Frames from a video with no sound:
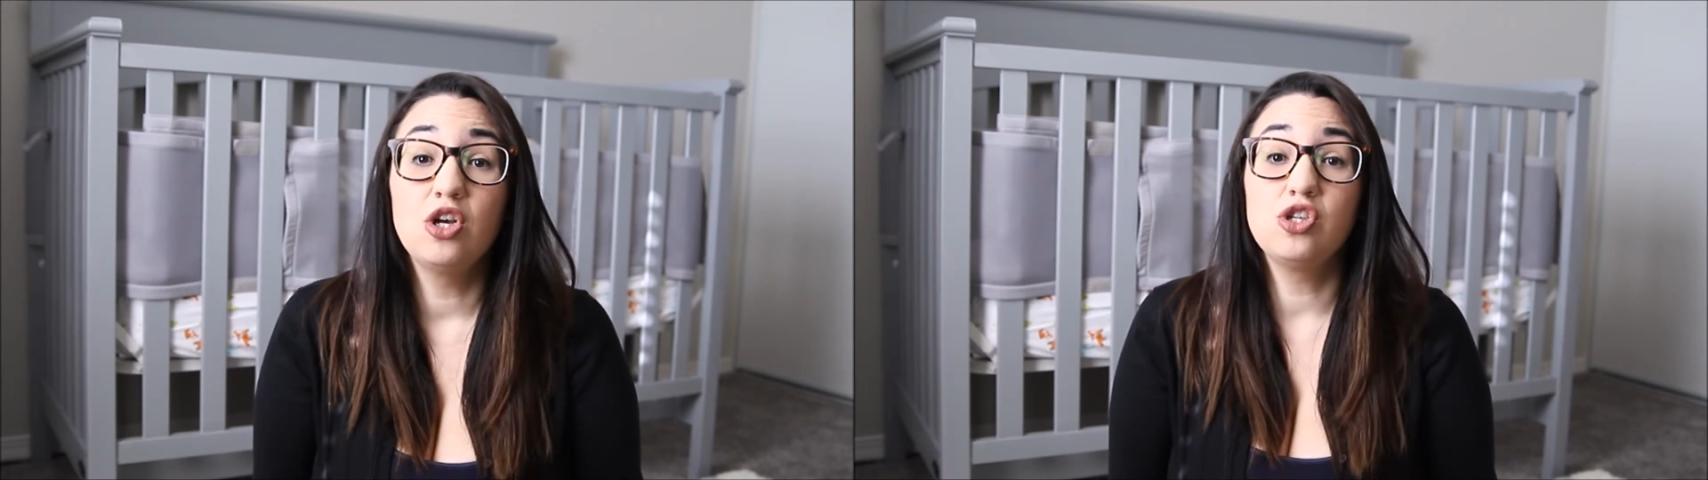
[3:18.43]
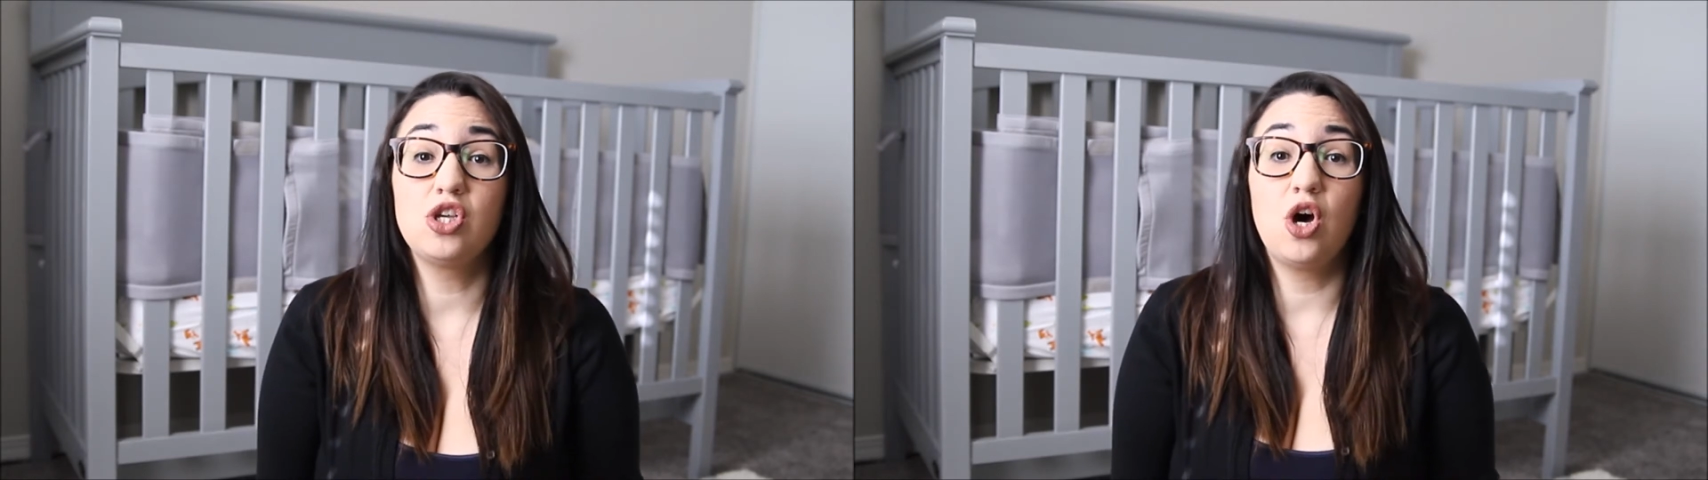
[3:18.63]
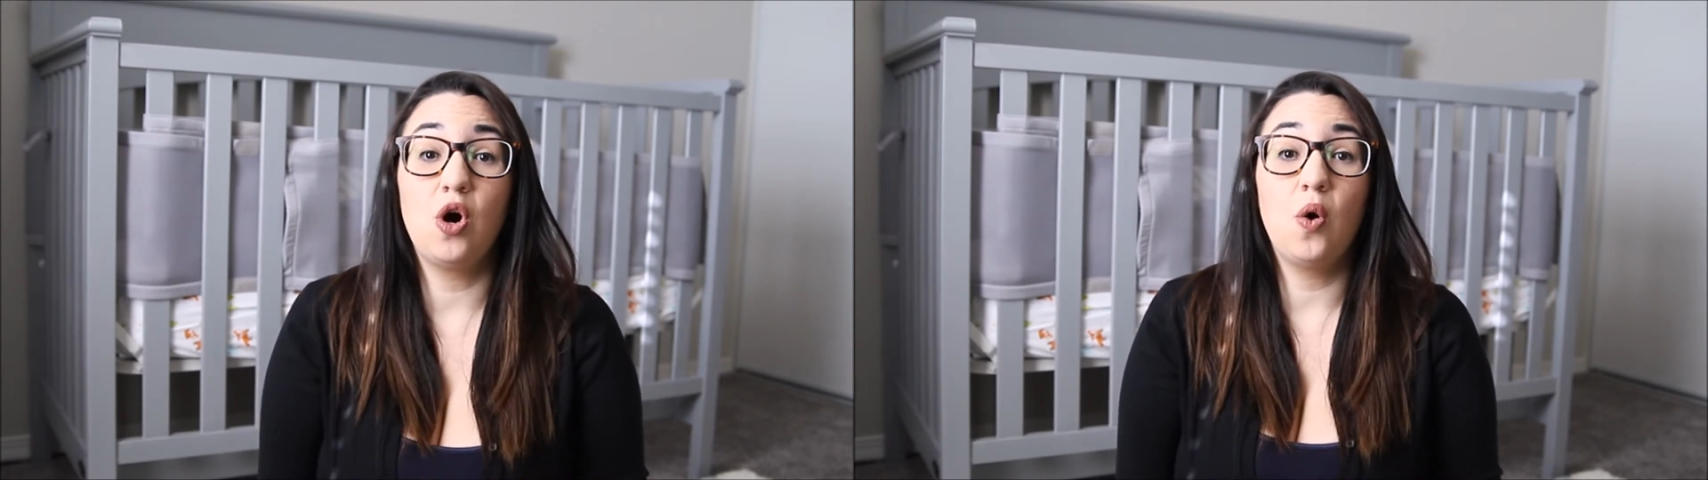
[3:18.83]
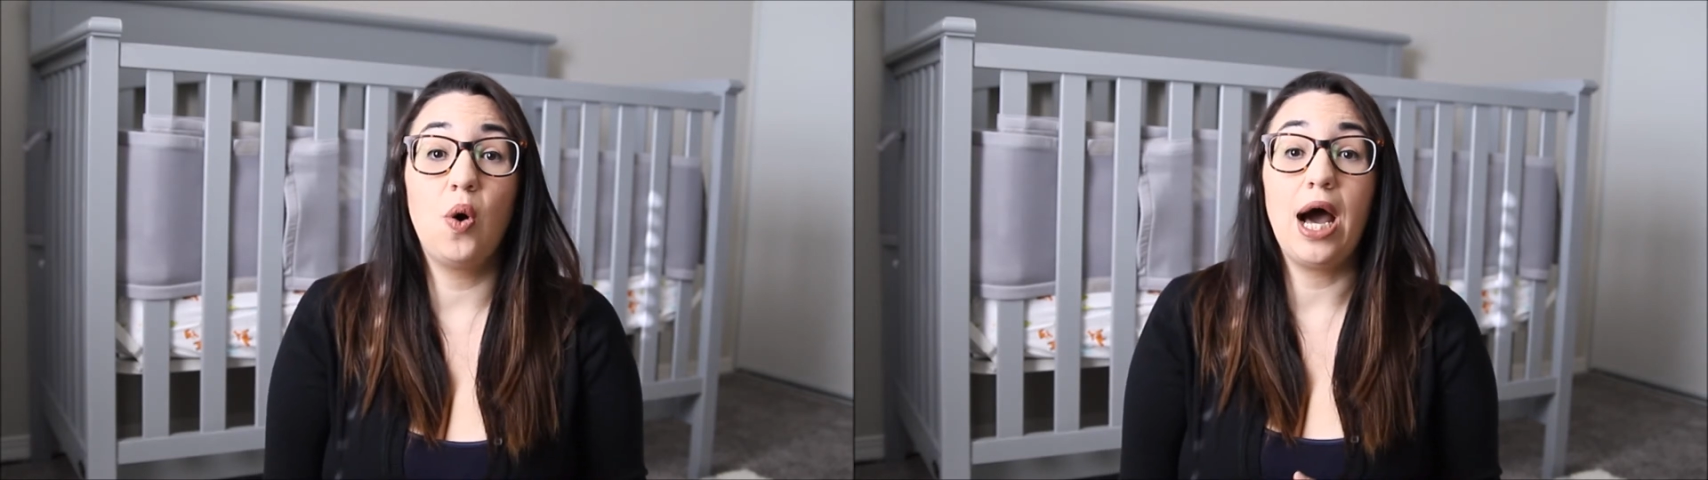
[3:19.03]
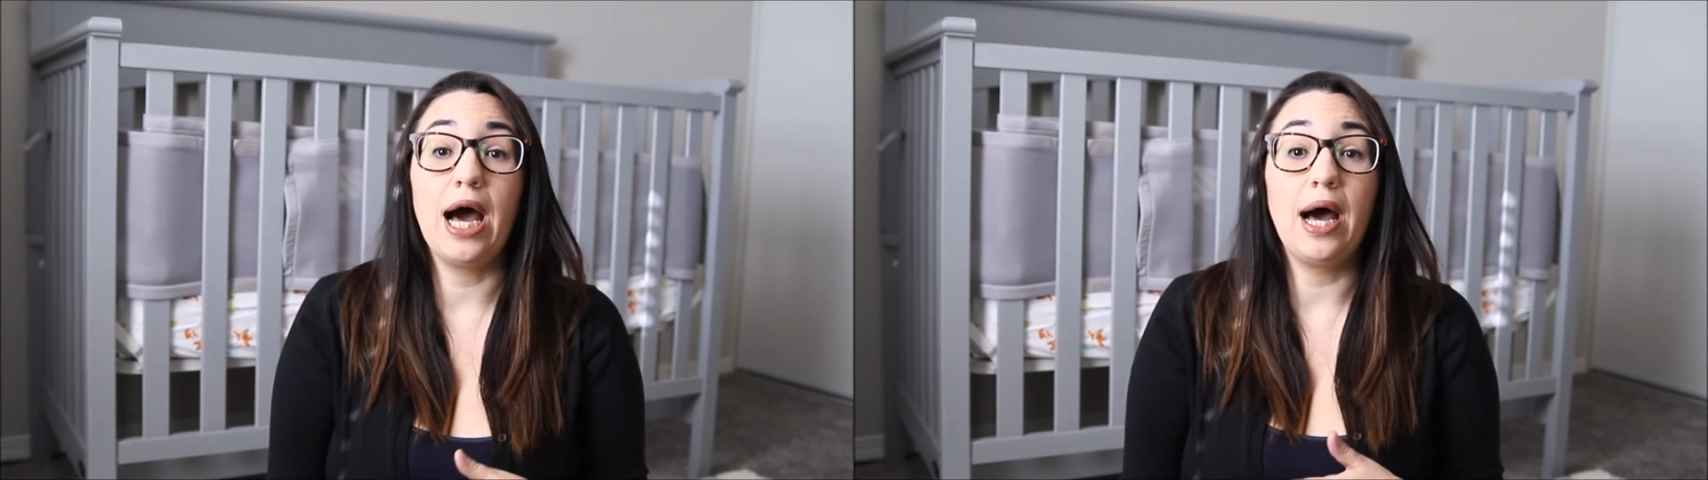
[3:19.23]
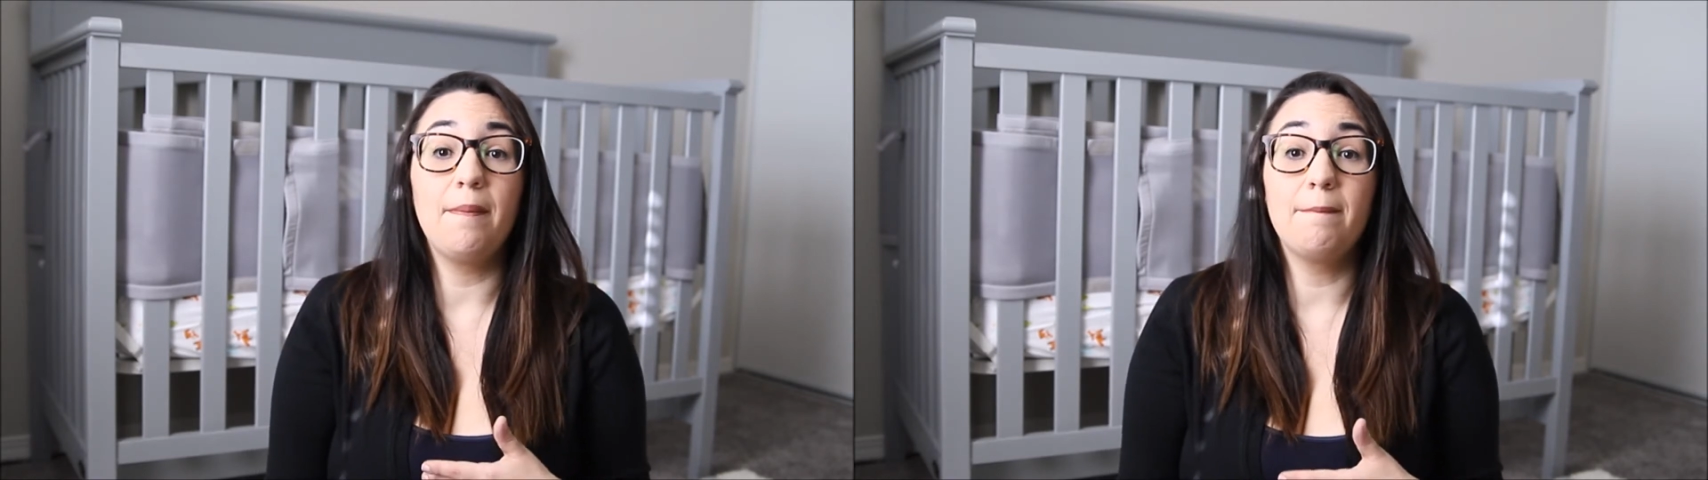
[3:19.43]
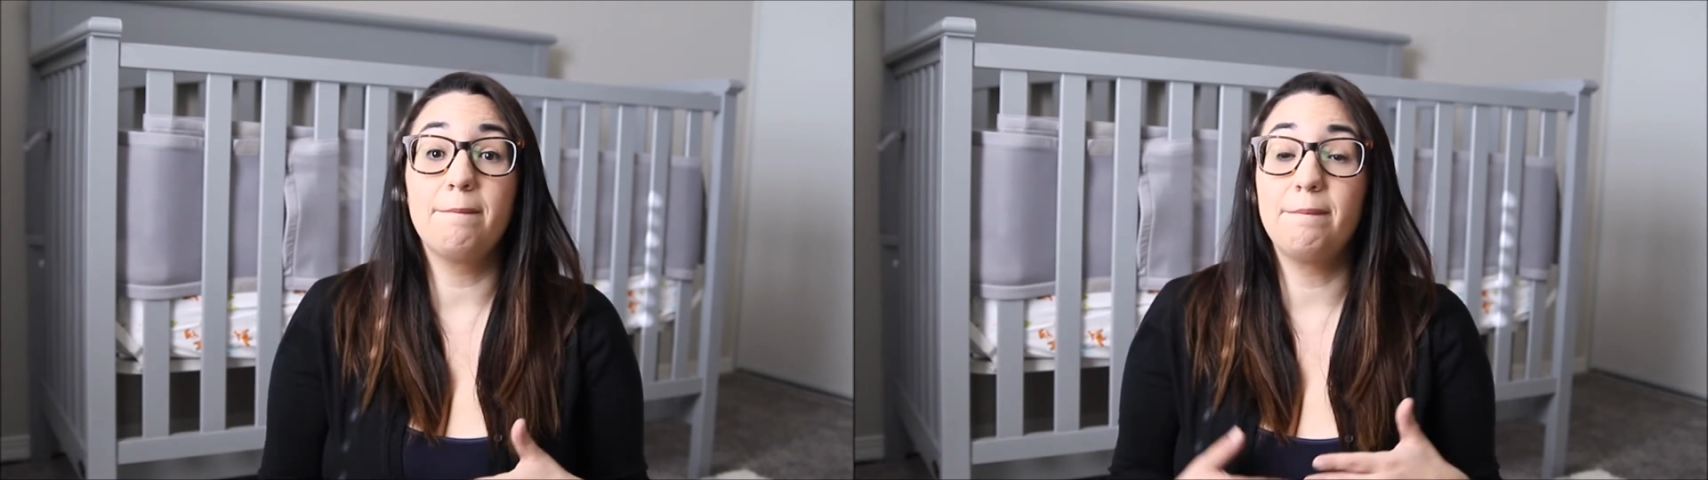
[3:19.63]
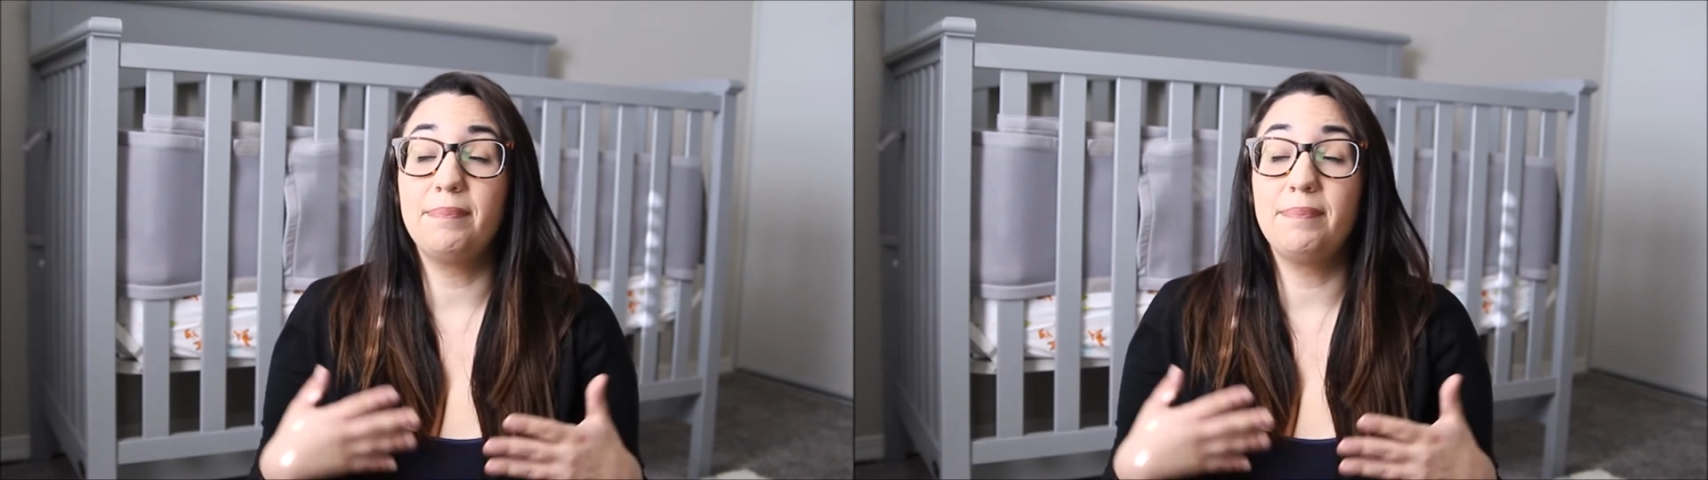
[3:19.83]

So